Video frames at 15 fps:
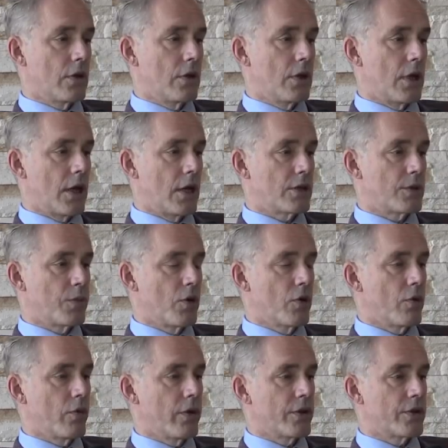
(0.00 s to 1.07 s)
that I
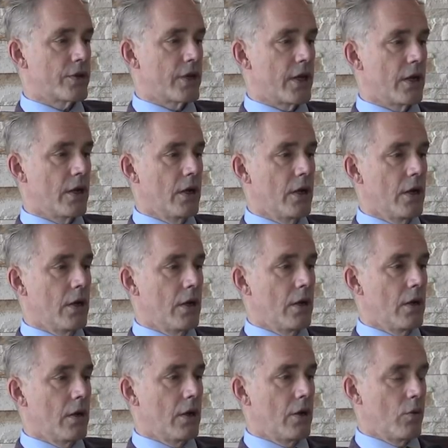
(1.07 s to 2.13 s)
spoke with said,
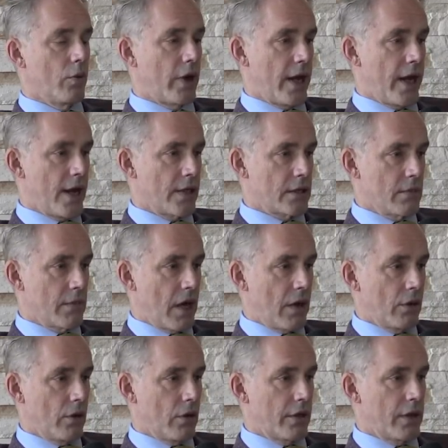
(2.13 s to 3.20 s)
when I asked them how
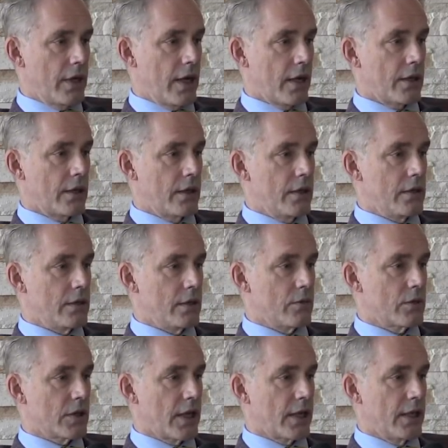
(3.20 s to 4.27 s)
long the akathisia
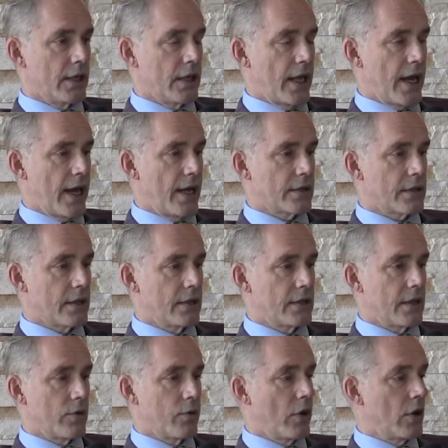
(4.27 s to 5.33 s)
was likely to last, they
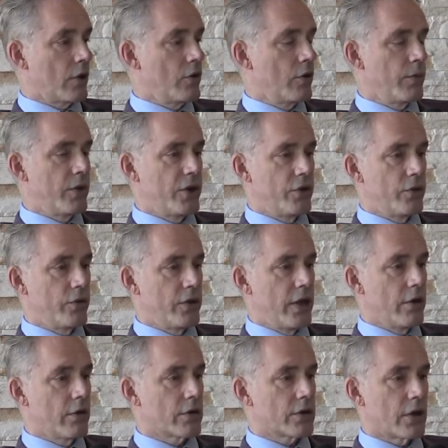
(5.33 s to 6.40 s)
said, well, it could be 2
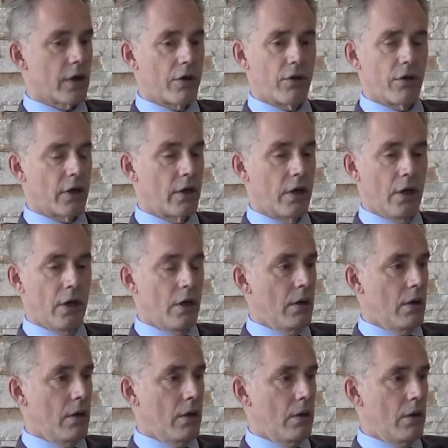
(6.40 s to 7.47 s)
years. And I thought,
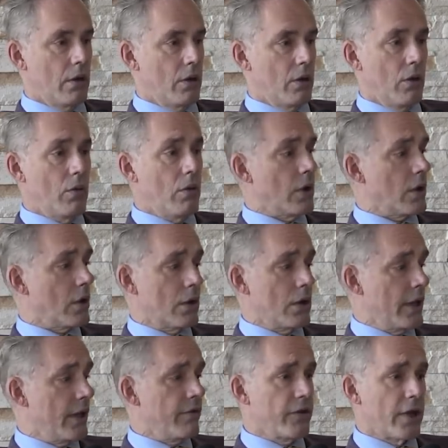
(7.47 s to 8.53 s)
no one could
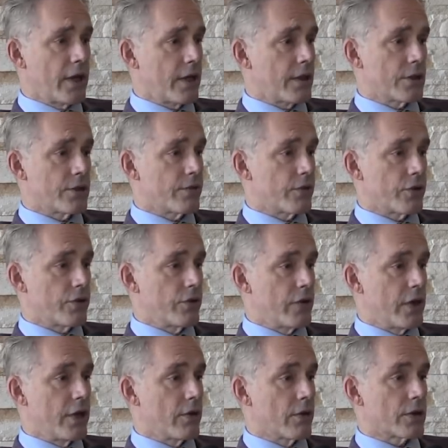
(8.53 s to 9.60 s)
live like this for 2
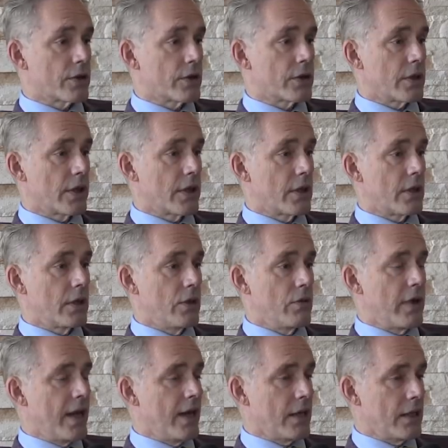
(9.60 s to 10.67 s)
years. It's like, you
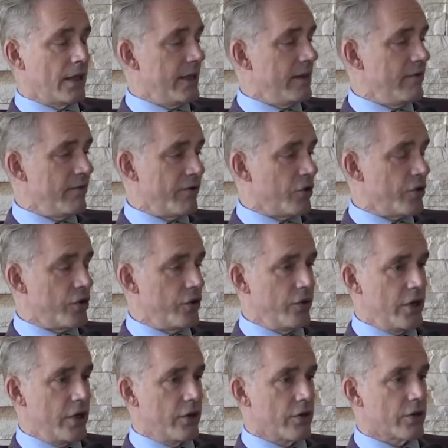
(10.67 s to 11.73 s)
can't live for 2
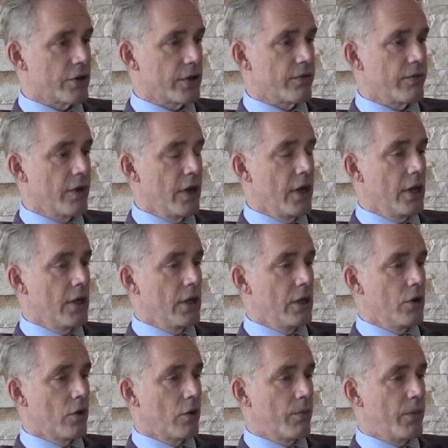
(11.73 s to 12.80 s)
years if
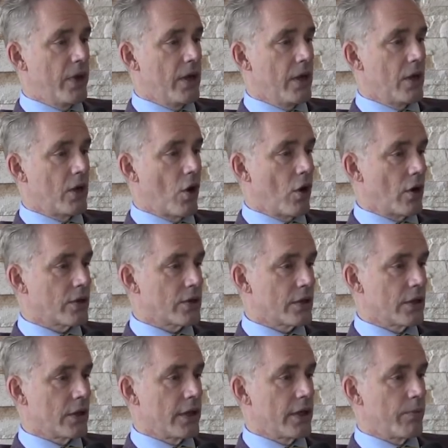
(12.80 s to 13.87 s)
you're being
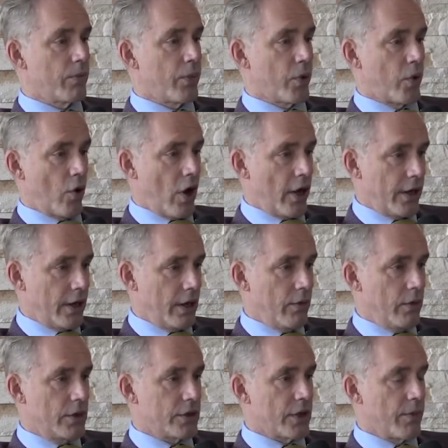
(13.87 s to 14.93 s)
constantly prodded
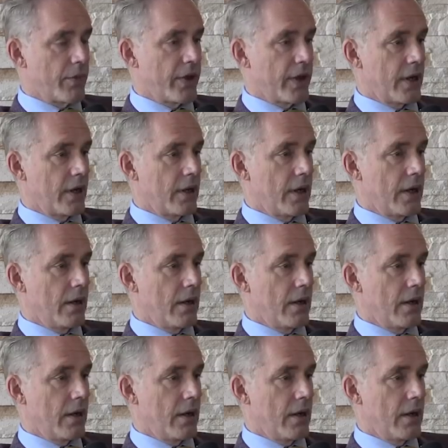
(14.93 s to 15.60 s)
with something